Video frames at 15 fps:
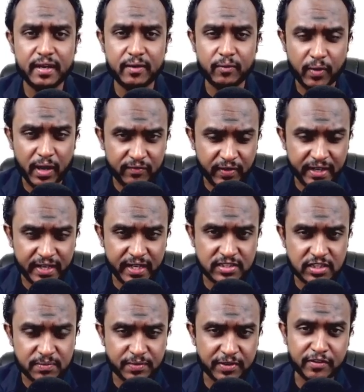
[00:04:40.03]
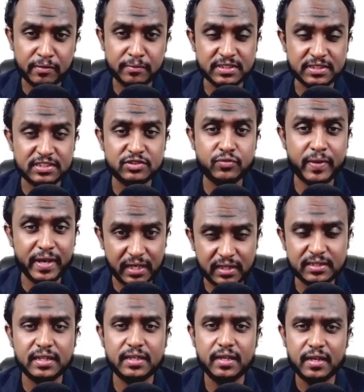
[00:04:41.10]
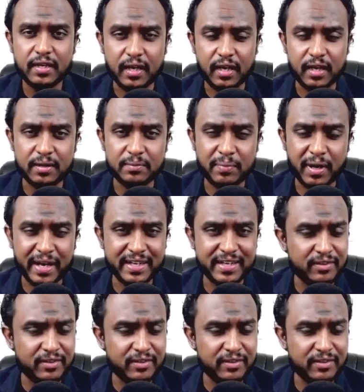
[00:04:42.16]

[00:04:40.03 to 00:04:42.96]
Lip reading: where financial performance is tweaked by